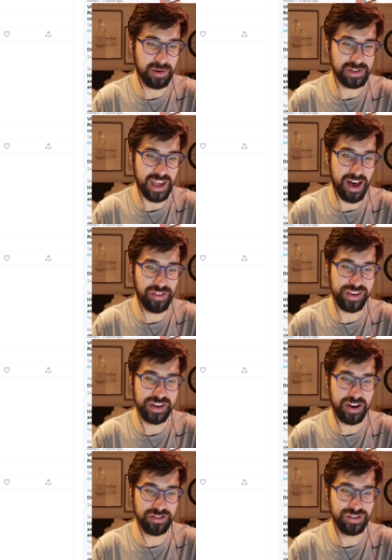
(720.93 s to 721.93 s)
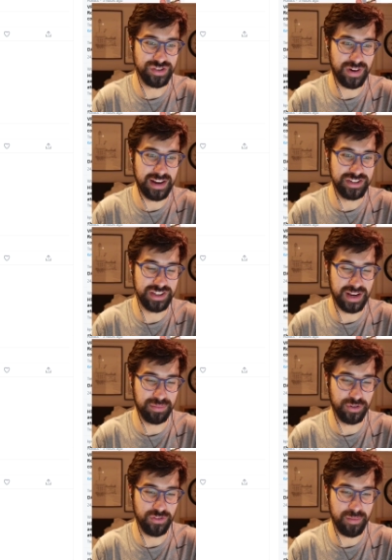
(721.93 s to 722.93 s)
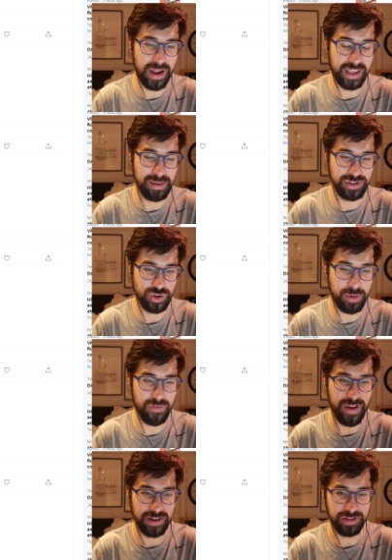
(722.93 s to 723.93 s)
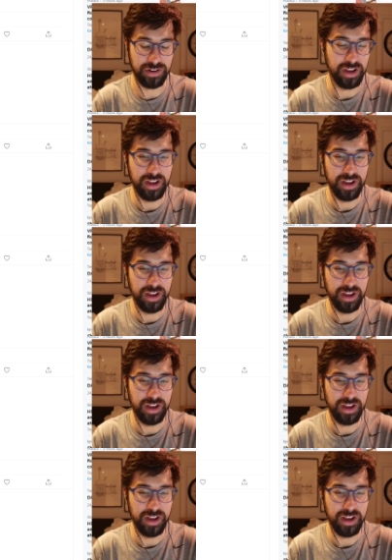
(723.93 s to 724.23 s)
was a healthy and underused strategy that improved the metagame's enjoyment factor.